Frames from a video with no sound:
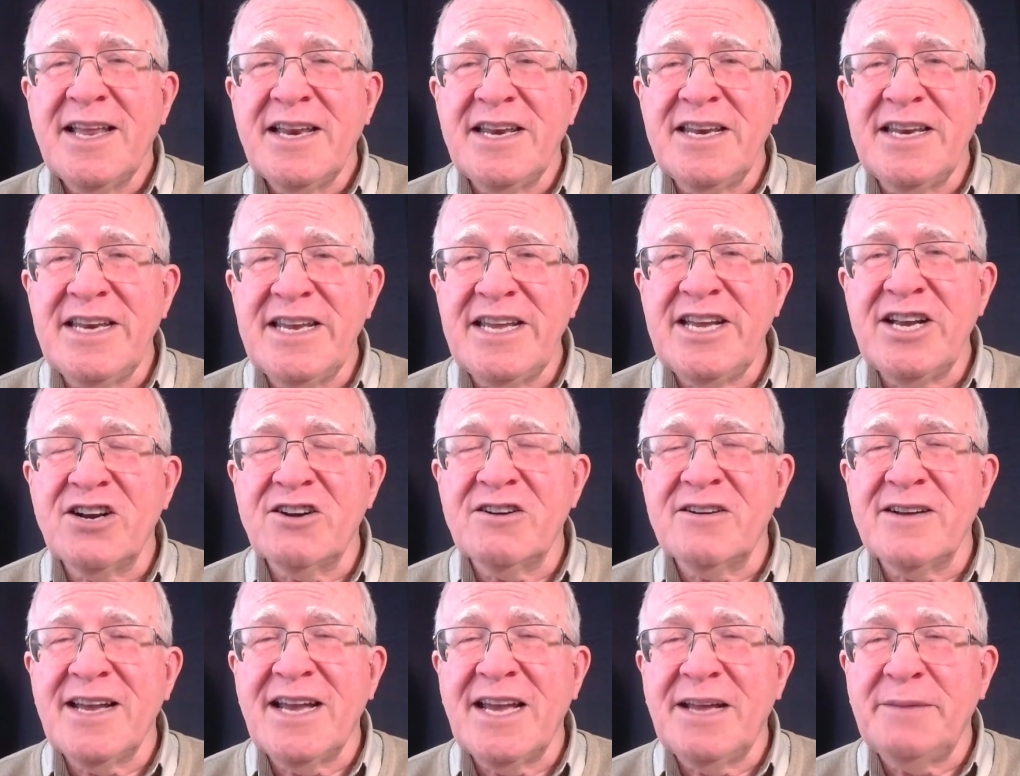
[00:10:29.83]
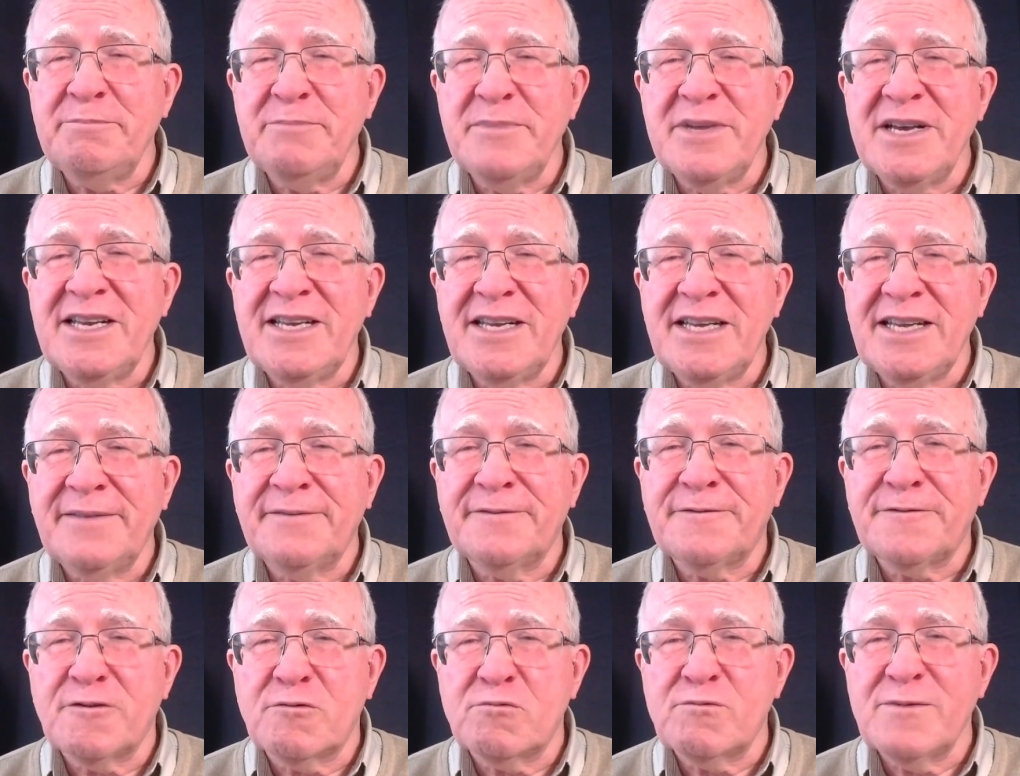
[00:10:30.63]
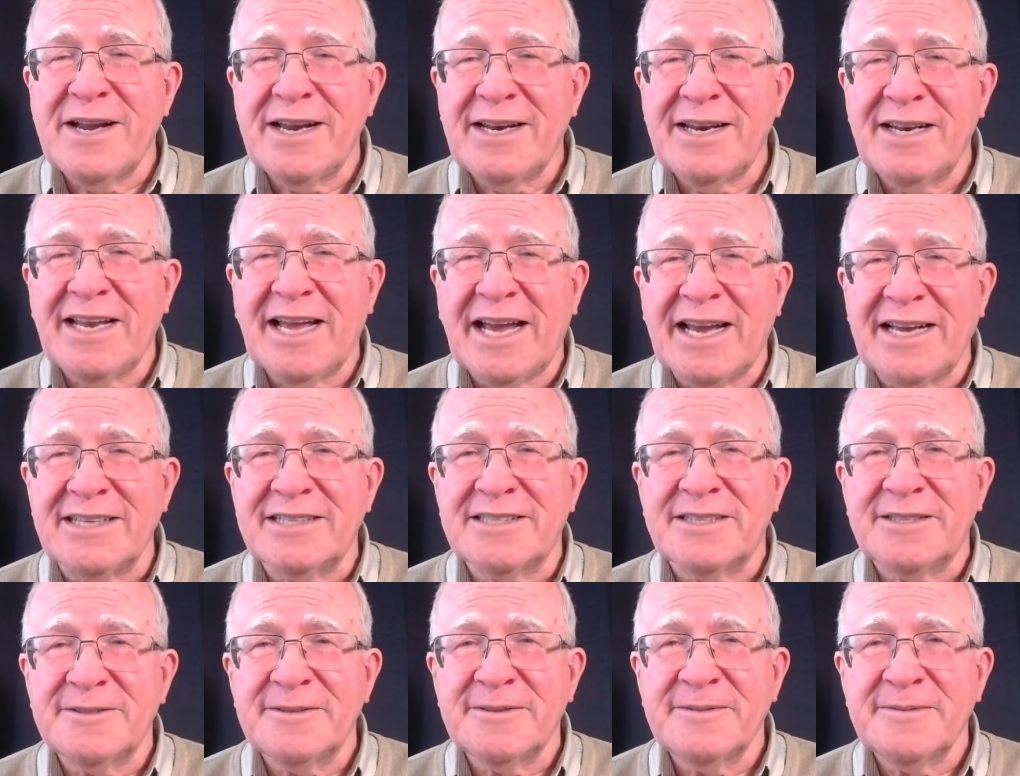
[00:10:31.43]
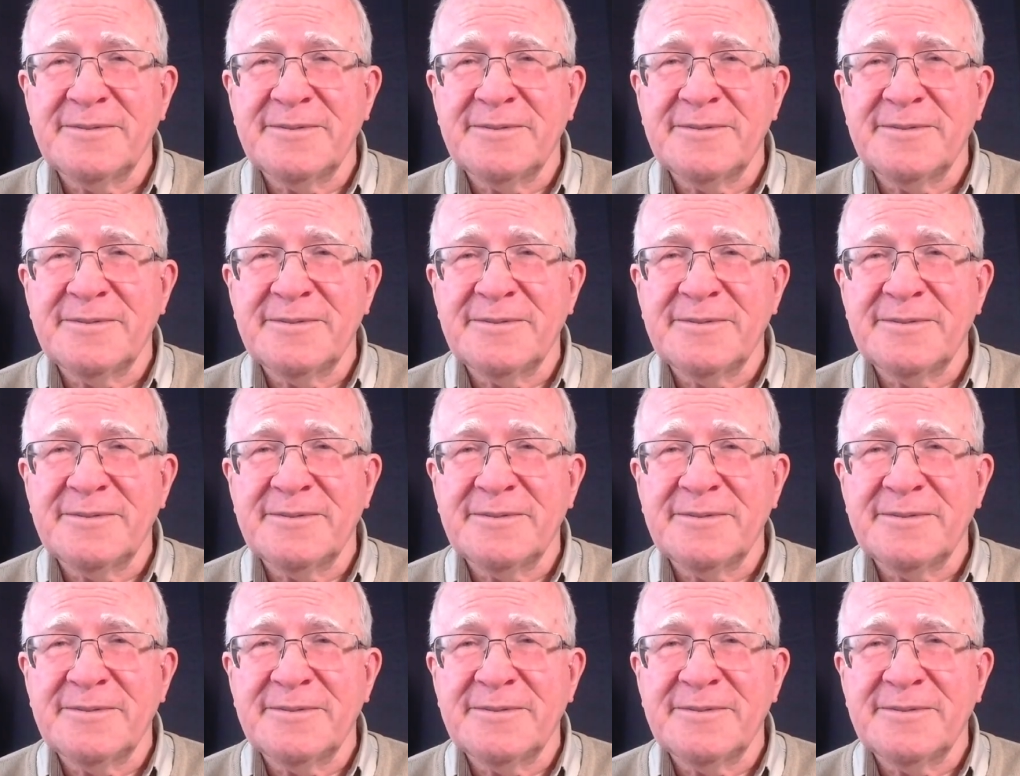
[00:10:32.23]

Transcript: near and mid infrared light.